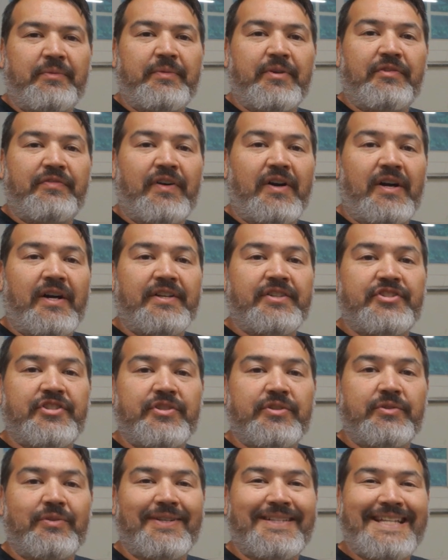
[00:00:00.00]
to move on
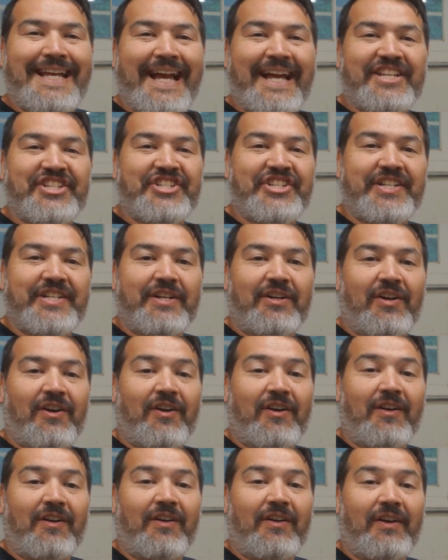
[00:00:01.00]
to attaching
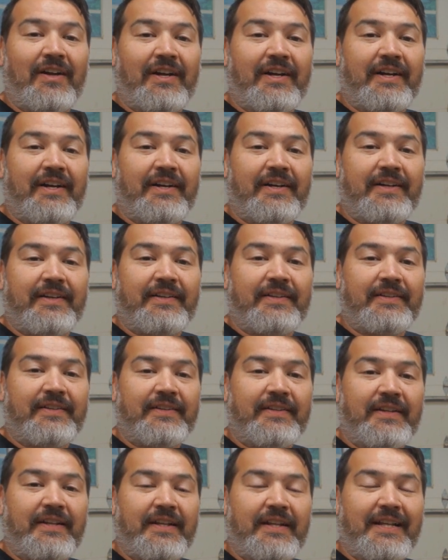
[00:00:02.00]
our uh,
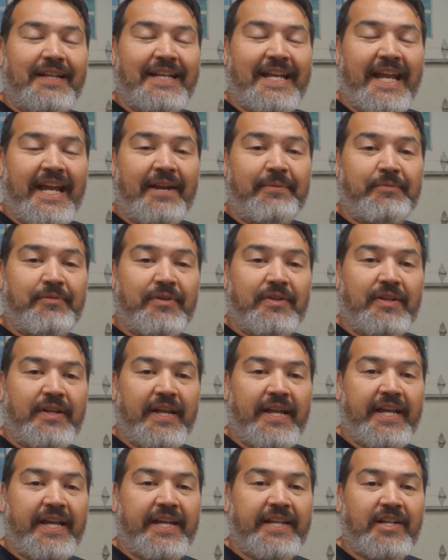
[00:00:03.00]
camera
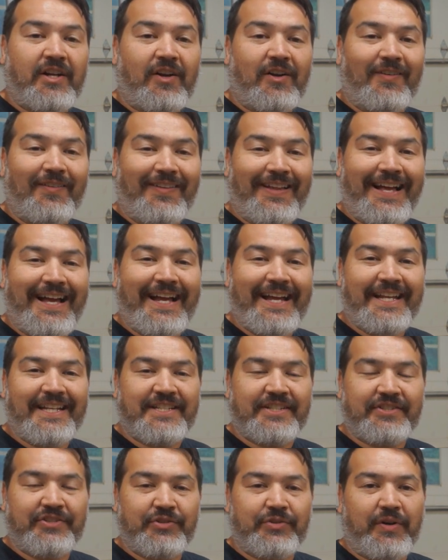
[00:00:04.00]
and our
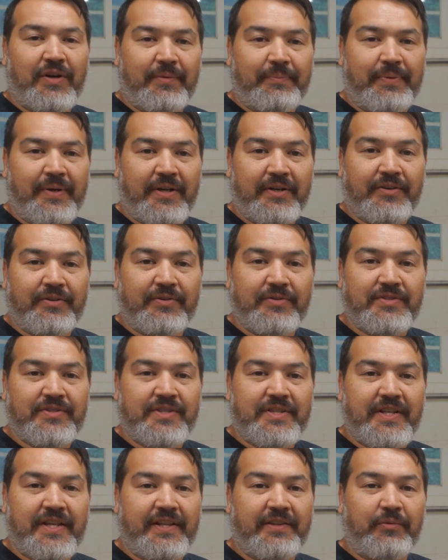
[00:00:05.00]
light to our
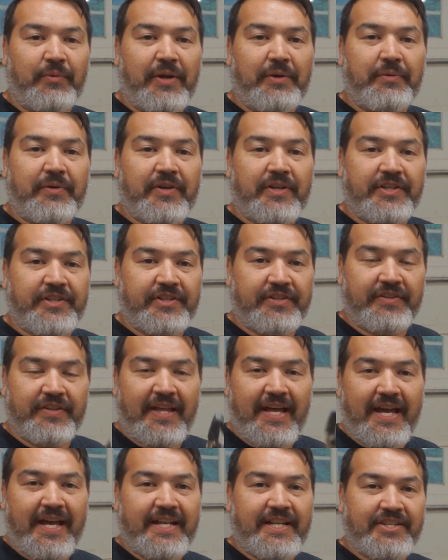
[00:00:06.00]
post. And the way we're going to do
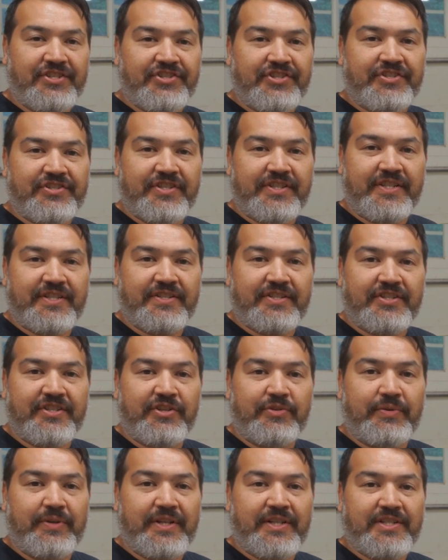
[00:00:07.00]
that is using these
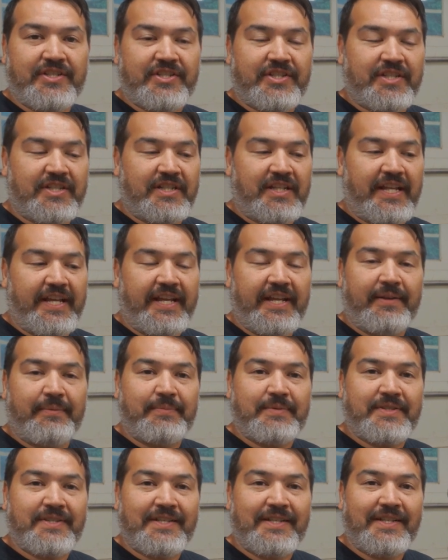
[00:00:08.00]
two inch
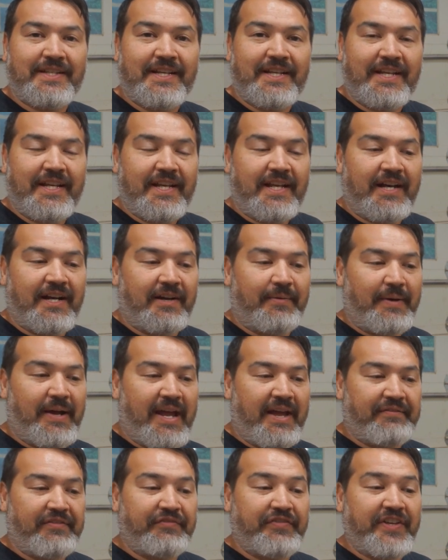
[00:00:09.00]
clamps. Um, I
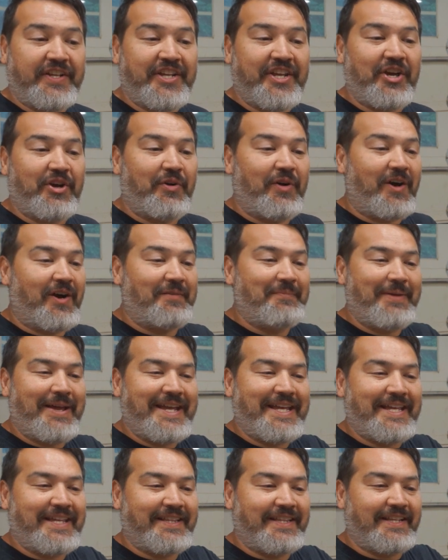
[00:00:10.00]
have a video on
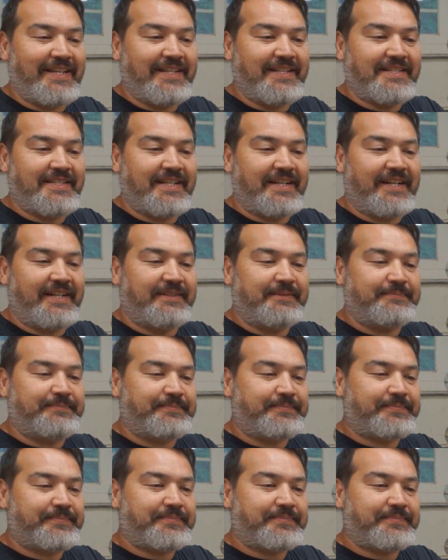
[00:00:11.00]
making these. Um,